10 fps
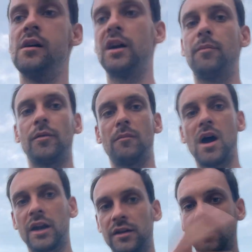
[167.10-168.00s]
about
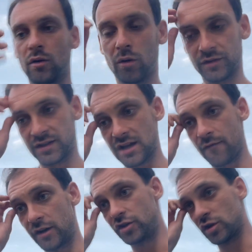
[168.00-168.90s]
marketing, all this
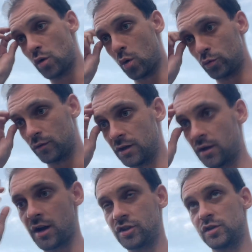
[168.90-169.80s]
stuff, I just went to
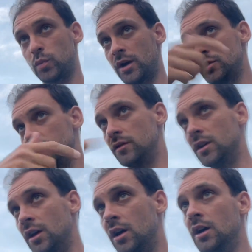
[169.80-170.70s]

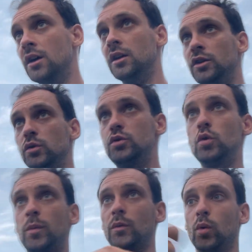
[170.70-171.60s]
the
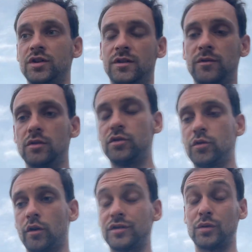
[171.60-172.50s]
YouTube and watched the video
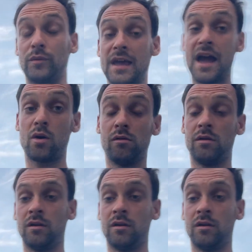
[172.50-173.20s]
tutorials. So now